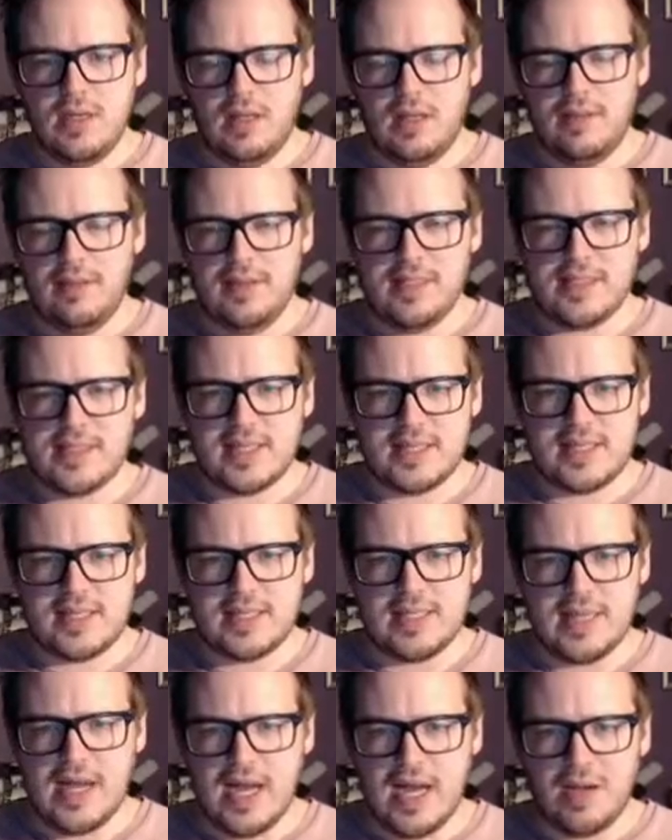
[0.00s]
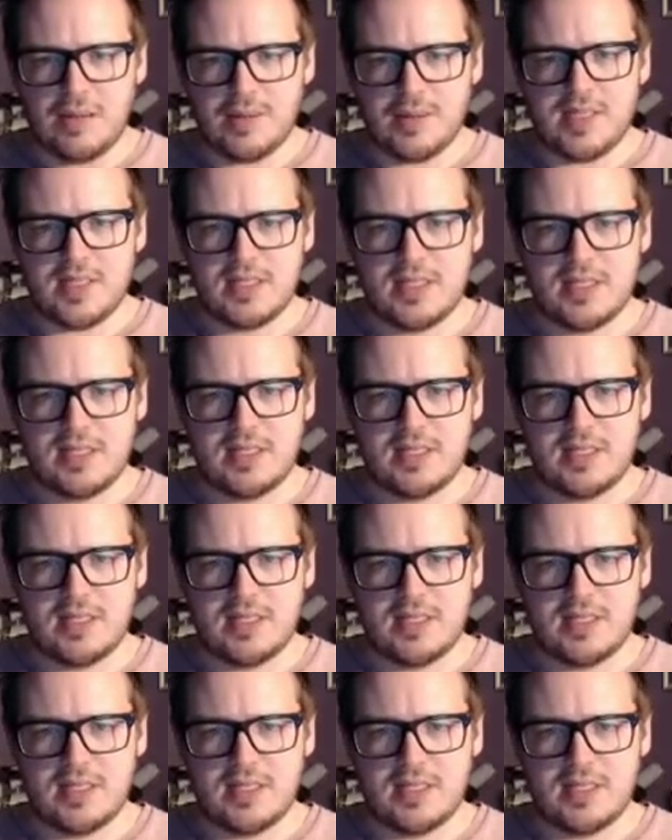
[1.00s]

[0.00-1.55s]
This has stopped.